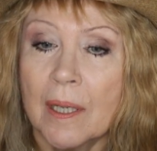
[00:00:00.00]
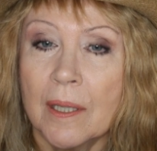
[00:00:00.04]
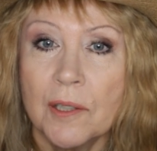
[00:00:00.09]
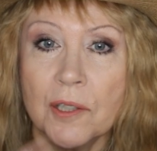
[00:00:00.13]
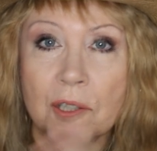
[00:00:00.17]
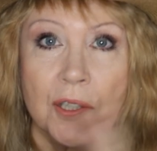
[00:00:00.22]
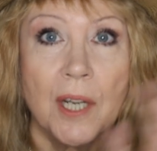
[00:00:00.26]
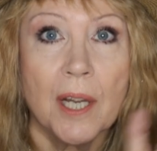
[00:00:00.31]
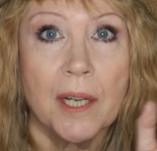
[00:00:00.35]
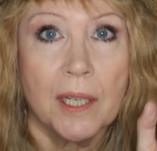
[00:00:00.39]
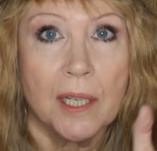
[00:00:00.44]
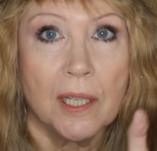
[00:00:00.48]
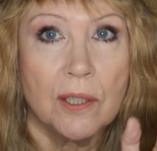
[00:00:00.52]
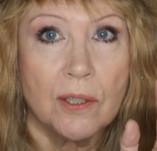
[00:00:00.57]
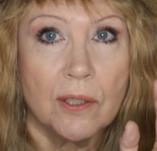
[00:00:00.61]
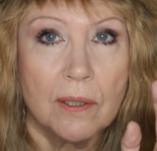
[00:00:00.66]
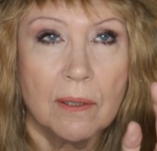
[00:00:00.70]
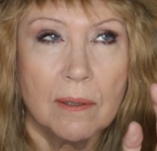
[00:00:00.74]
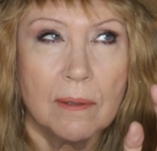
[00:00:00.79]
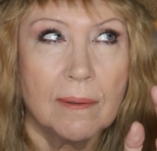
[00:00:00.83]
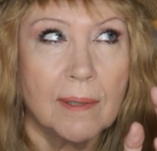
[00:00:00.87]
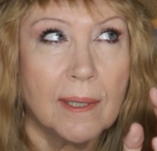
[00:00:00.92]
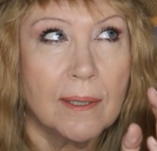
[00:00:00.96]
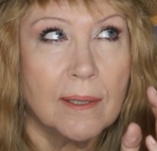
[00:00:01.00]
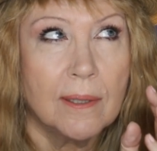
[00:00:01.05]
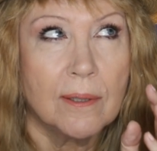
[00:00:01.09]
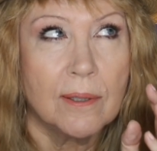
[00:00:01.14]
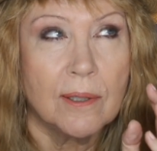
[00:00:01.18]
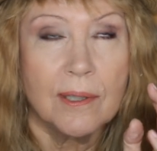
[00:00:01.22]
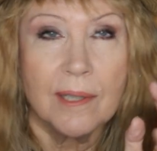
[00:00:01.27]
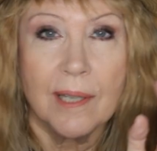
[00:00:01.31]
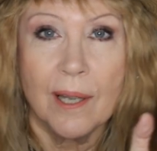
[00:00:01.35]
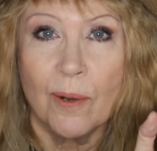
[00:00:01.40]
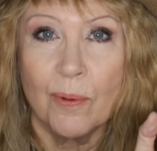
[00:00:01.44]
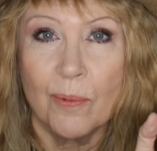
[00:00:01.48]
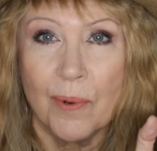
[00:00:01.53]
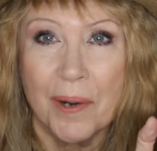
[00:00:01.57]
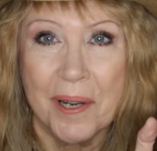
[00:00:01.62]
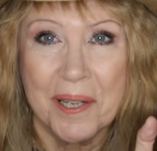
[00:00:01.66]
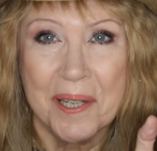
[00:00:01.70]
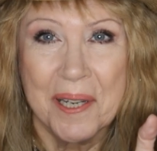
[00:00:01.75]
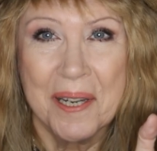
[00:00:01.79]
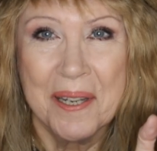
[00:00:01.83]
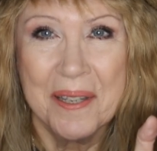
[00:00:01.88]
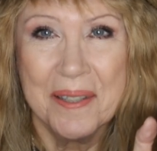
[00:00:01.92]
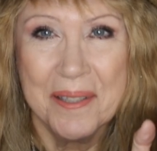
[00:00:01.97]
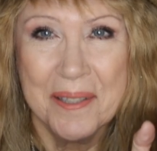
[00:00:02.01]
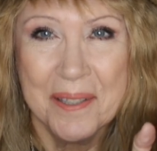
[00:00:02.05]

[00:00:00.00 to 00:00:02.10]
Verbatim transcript: Studies. Didn't sound right.